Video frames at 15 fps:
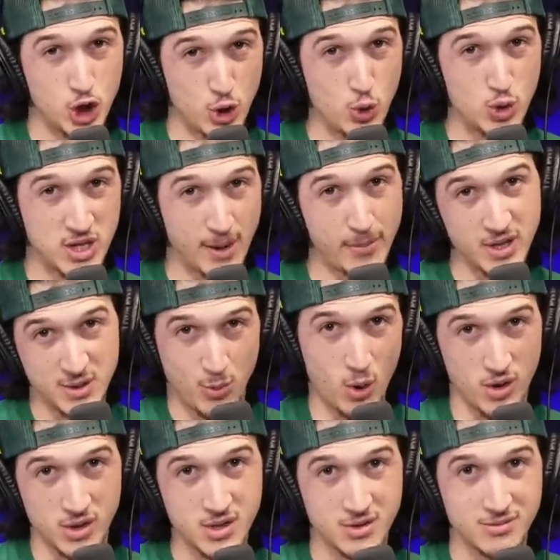two separate
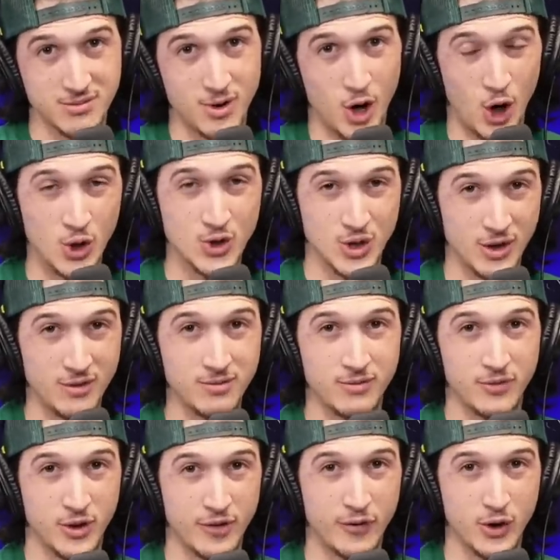sports also
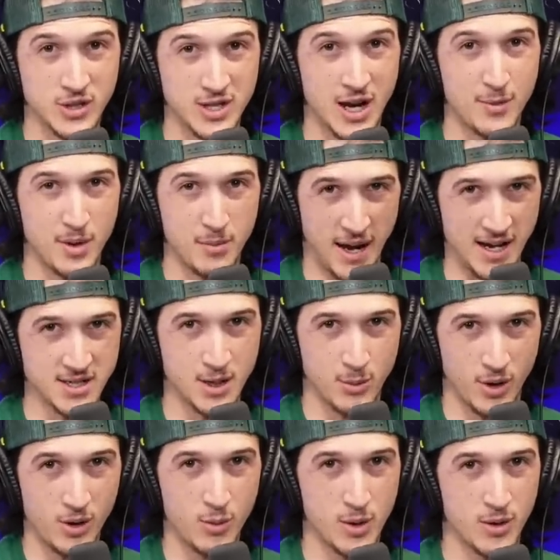for the first time in
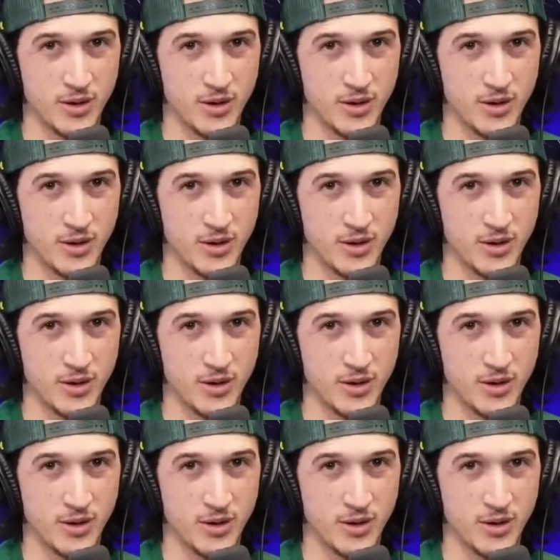basketball.